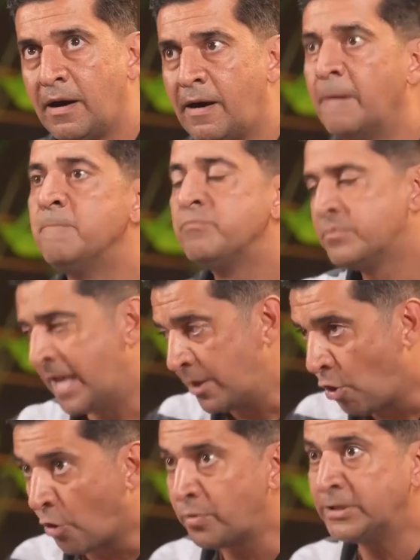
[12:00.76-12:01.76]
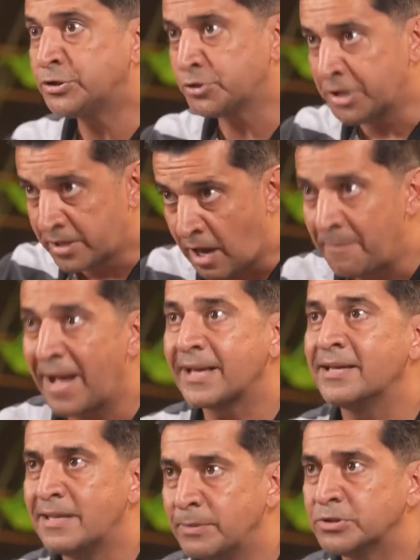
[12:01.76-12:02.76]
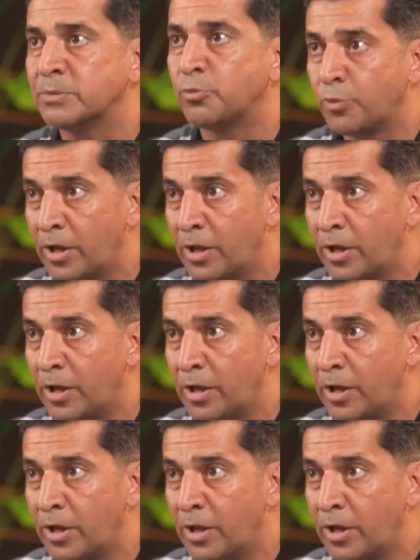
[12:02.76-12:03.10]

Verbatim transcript: Uh, then go research and come back and give me some